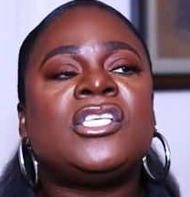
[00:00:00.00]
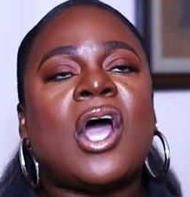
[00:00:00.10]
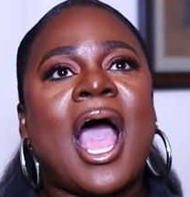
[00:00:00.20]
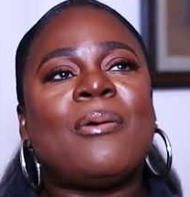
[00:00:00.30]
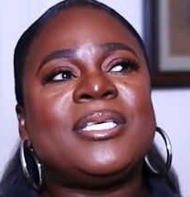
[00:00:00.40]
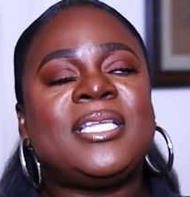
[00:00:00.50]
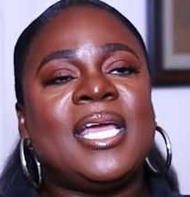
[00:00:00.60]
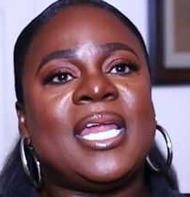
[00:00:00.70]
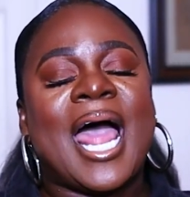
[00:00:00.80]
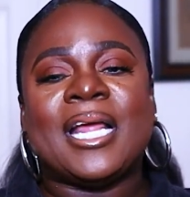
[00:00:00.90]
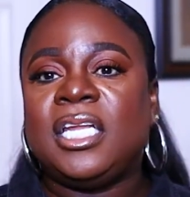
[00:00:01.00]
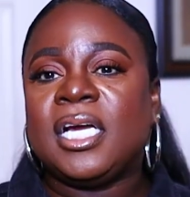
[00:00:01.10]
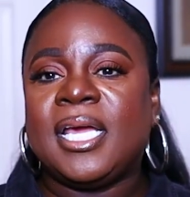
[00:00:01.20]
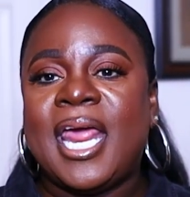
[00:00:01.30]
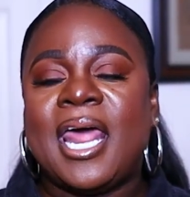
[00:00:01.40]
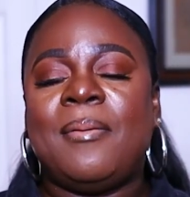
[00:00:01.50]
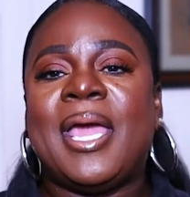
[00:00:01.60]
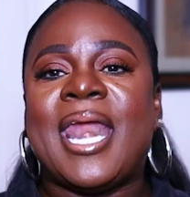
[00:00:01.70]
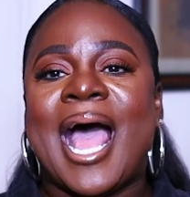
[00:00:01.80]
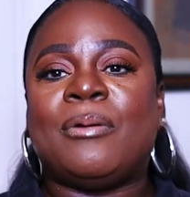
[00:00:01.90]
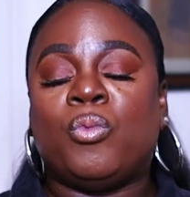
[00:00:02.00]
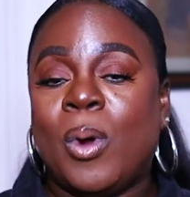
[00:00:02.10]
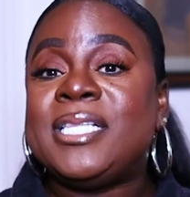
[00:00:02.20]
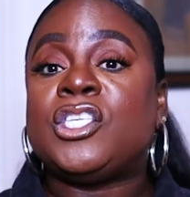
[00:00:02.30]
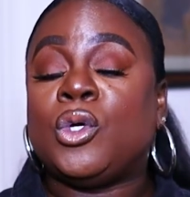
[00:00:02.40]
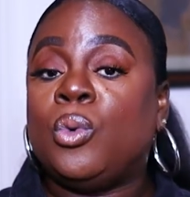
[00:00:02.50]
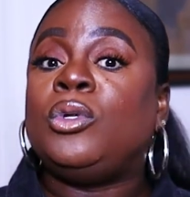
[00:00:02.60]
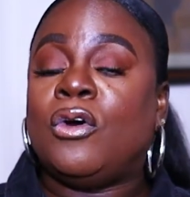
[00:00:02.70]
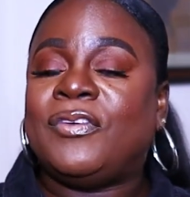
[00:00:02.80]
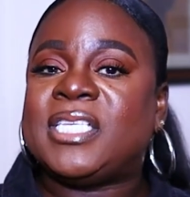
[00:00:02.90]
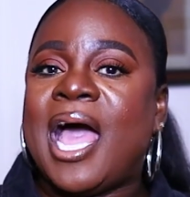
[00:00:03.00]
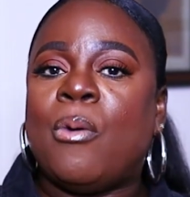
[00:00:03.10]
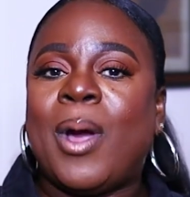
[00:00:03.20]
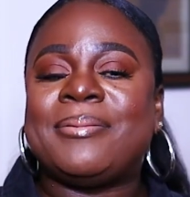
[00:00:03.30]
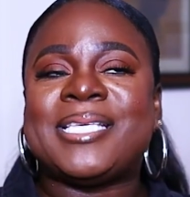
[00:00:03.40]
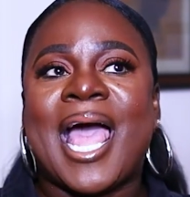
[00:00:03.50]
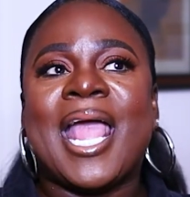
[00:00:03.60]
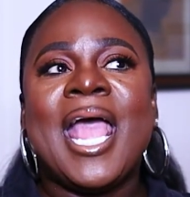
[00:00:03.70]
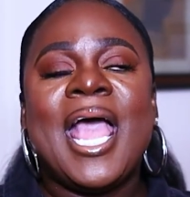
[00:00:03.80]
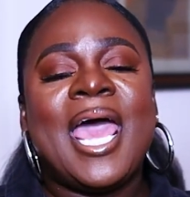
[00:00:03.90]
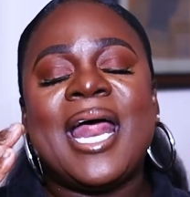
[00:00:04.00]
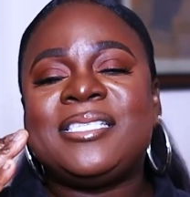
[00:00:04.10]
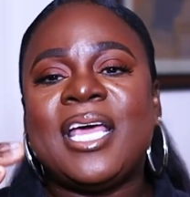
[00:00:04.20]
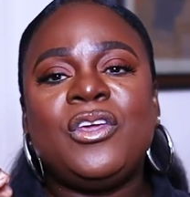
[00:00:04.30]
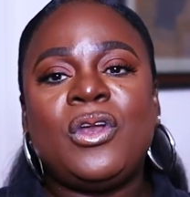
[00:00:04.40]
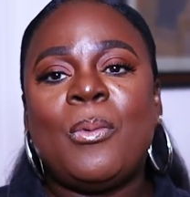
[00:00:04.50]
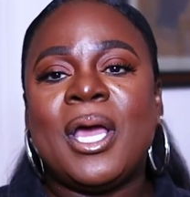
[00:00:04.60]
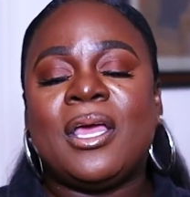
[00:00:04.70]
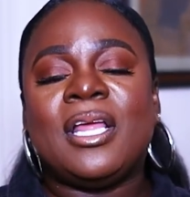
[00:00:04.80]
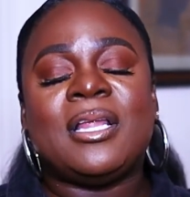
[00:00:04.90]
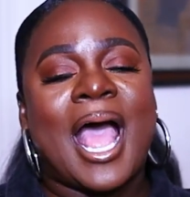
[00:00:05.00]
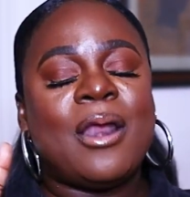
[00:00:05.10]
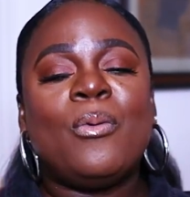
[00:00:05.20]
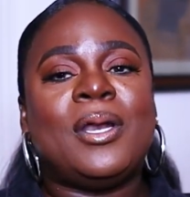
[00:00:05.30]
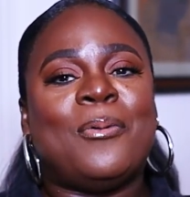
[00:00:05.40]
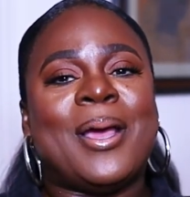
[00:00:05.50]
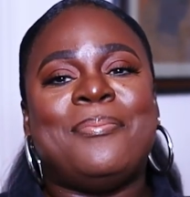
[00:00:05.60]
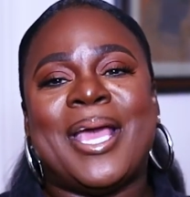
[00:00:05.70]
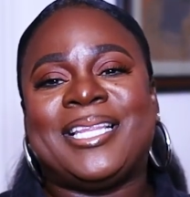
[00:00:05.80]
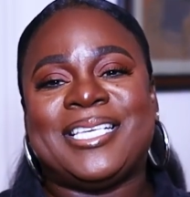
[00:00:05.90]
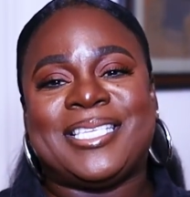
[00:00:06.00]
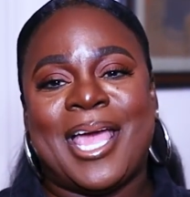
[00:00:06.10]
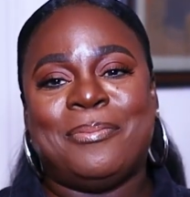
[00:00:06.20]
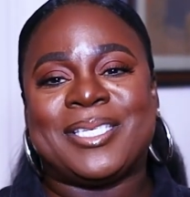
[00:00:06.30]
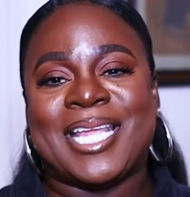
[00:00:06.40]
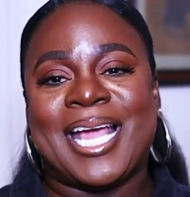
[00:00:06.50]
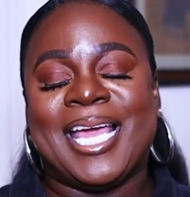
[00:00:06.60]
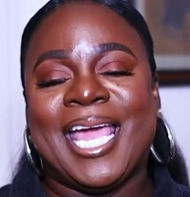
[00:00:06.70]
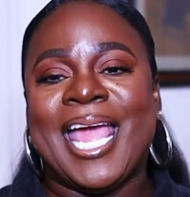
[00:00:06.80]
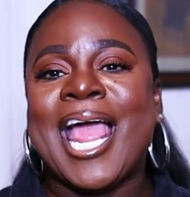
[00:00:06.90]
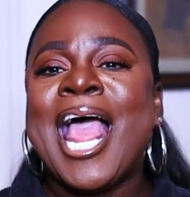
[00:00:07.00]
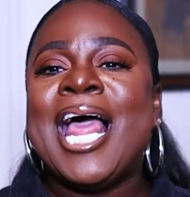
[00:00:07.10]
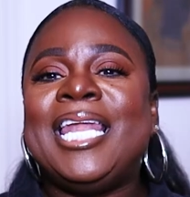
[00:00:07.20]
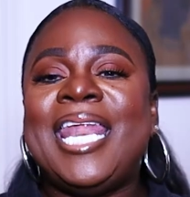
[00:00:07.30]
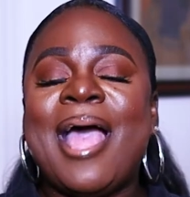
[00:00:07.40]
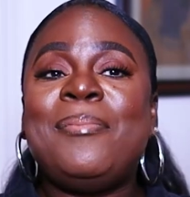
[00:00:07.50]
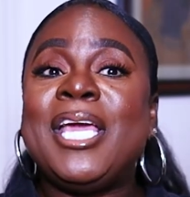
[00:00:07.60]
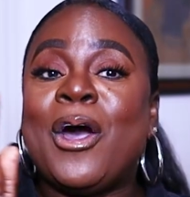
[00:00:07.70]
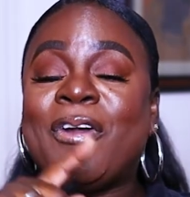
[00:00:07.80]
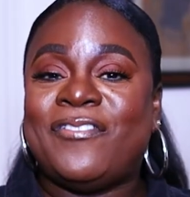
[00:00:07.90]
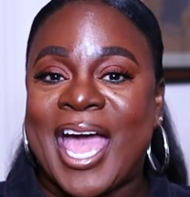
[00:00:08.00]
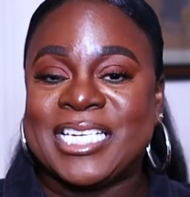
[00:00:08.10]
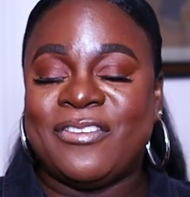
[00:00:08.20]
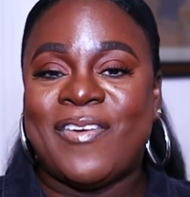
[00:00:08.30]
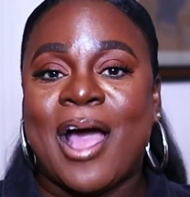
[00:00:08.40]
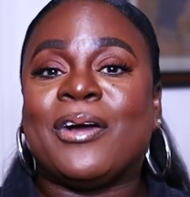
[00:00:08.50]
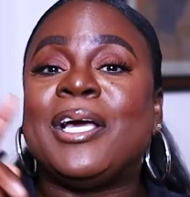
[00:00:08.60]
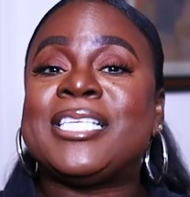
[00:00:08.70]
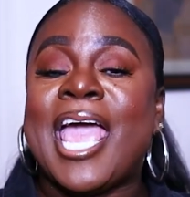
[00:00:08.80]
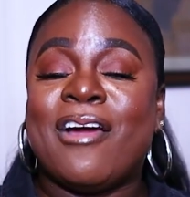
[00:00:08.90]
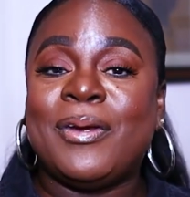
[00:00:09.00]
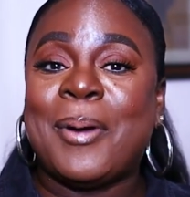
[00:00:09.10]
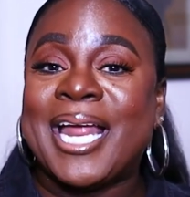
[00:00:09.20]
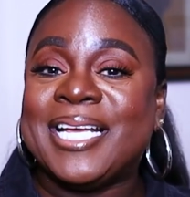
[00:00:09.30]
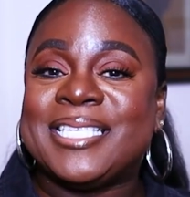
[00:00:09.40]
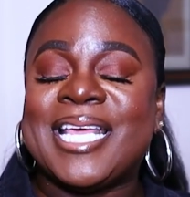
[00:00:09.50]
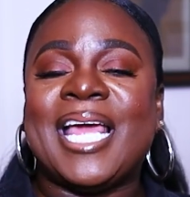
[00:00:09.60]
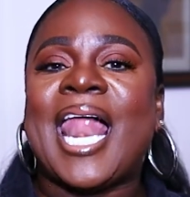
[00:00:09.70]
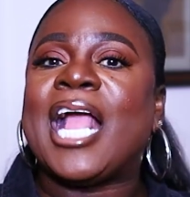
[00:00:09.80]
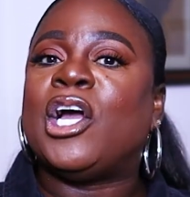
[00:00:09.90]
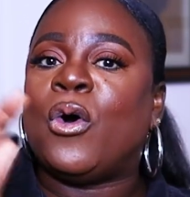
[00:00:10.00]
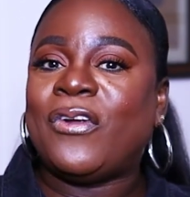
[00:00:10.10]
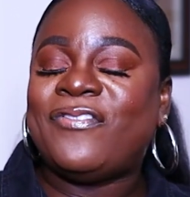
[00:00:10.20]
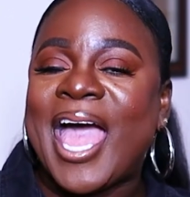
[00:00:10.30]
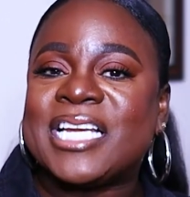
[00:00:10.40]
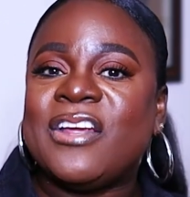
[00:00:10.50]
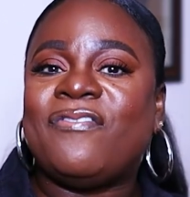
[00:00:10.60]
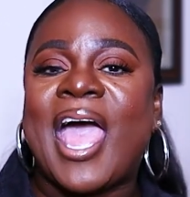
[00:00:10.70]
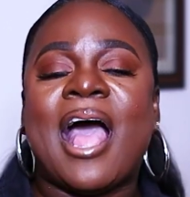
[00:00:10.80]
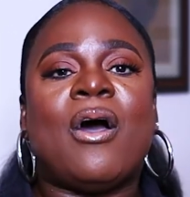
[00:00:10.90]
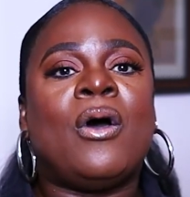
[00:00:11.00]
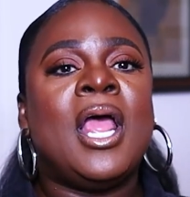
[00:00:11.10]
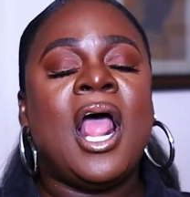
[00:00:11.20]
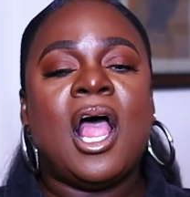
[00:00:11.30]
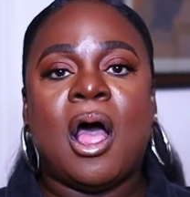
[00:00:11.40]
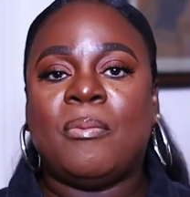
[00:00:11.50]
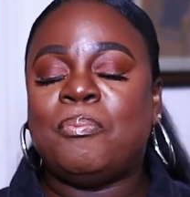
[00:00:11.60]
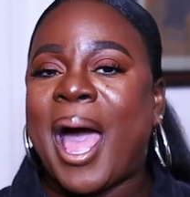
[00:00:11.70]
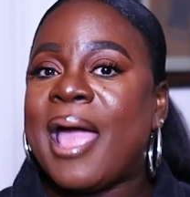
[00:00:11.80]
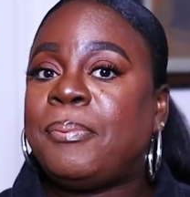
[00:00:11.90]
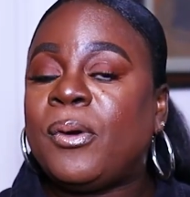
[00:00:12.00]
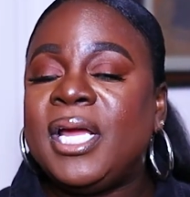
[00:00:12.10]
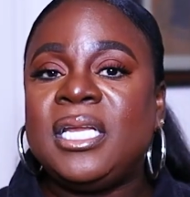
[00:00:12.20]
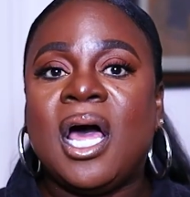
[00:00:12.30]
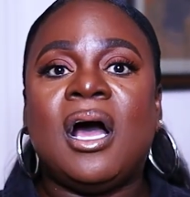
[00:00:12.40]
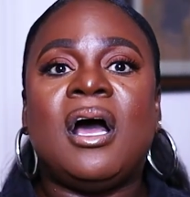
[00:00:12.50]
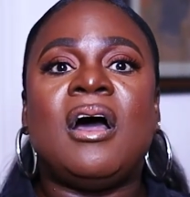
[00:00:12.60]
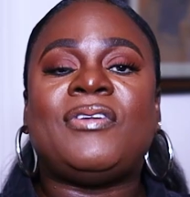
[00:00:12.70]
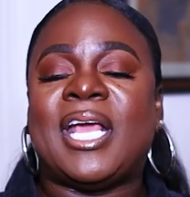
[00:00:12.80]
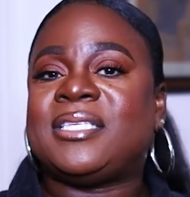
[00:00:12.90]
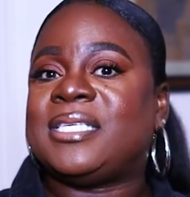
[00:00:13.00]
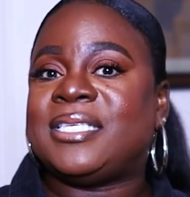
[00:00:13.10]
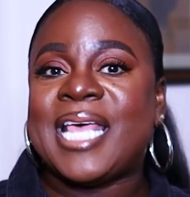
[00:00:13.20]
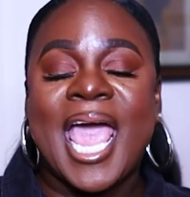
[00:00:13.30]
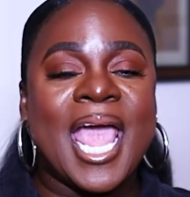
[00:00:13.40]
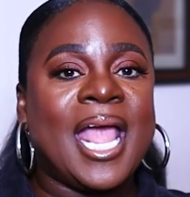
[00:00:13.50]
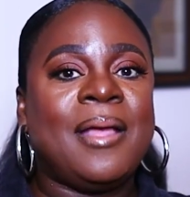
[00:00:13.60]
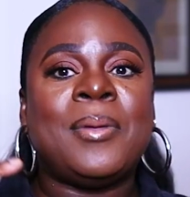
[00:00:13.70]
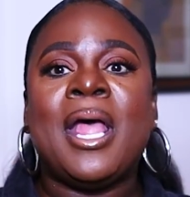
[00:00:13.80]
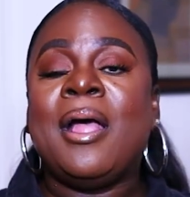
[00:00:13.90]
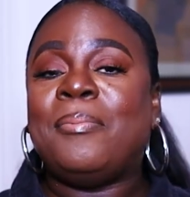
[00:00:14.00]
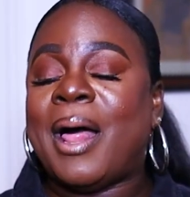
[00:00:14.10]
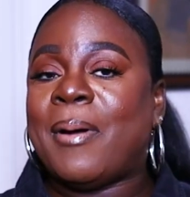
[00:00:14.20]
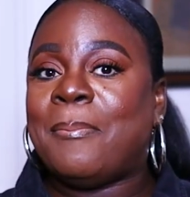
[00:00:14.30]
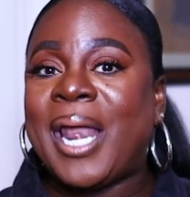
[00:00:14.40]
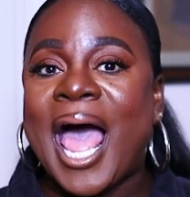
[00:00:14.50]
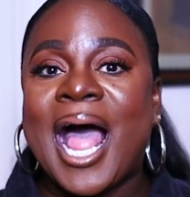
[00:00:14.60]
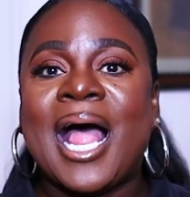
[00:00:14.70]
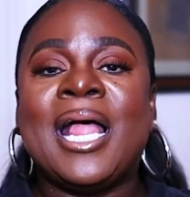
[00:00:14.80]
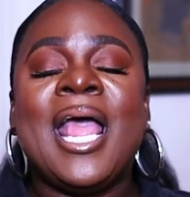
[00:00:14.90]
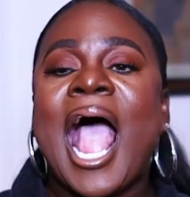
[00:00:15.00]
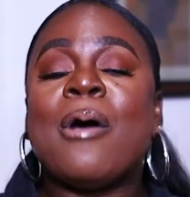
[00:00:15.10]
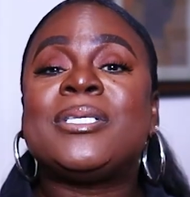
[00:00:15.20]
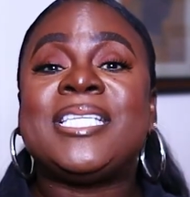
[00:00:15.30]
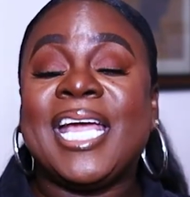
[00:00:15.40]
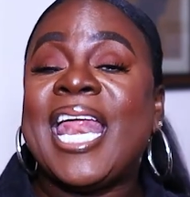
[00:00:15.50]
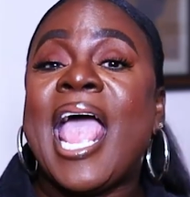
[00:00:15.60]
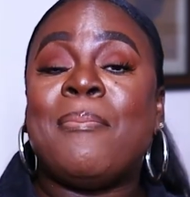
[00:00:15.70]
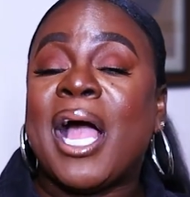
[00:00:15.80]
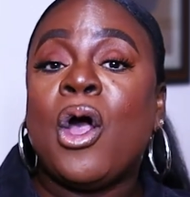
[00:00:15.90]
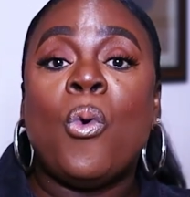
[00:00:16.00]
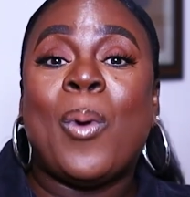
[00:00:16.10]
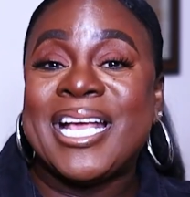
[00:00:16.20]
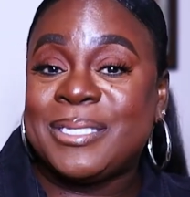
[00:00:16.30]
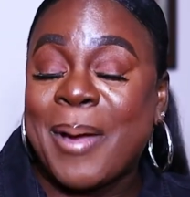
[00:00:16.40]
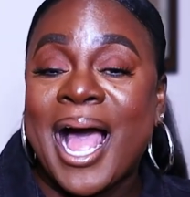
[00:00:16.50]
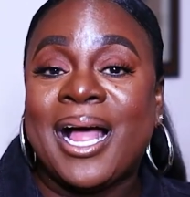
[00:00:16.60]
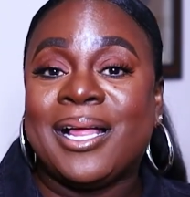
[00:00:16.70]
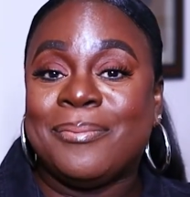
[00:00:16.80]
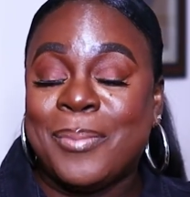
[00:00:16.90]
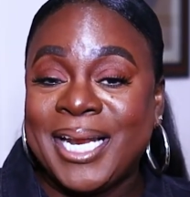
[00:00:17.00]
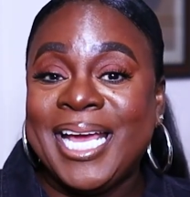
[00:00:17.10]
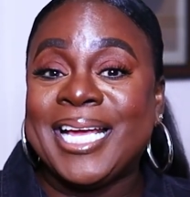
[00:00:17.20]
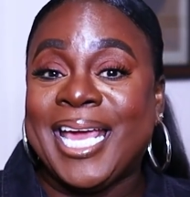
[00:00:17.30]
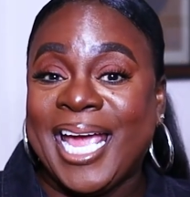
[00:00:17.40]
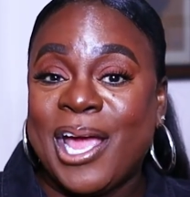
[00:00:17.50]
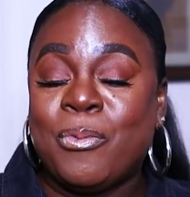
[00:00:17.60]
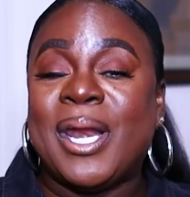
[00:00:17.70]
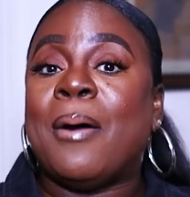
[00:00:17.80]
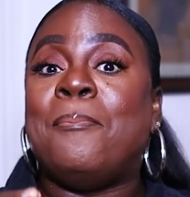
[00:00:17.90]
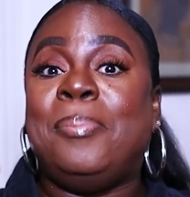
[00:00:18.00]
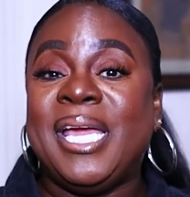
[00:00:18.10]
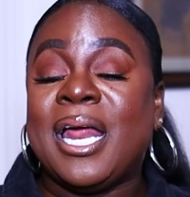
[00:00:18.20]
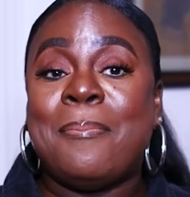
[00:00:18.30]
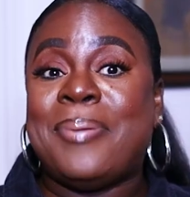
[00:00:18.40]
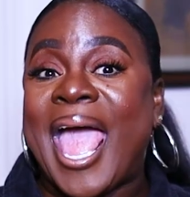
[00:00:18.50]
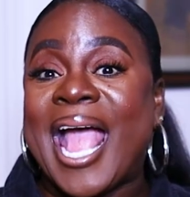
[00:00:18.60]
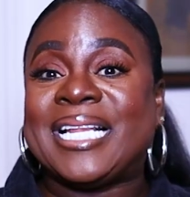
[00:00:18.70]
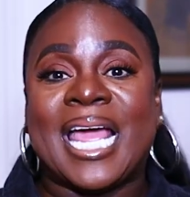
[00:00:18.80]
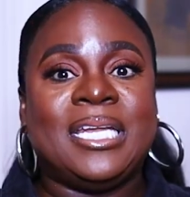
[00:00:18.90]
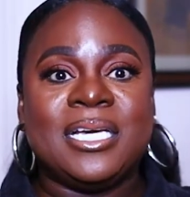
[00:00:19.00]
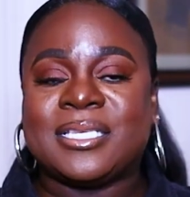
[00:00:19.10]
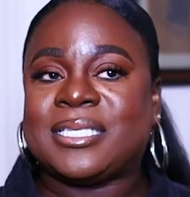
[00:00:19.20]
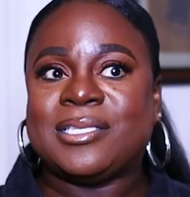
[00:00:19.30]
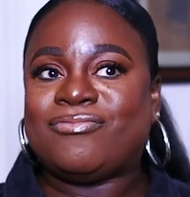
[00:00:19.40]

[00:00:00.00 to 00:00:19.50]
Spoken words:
So I was thinking like looking at them, and I went to Louis Vuitton website and I said, you know what? I don't want to make this same mistake again. Let me go to Fashionphile, because everybody is saying like, go to Fashionphile, buy pre-loved, it's the same, blah, blah, blah. I was thinking, am I going to waste my money again with a beat up bag that looks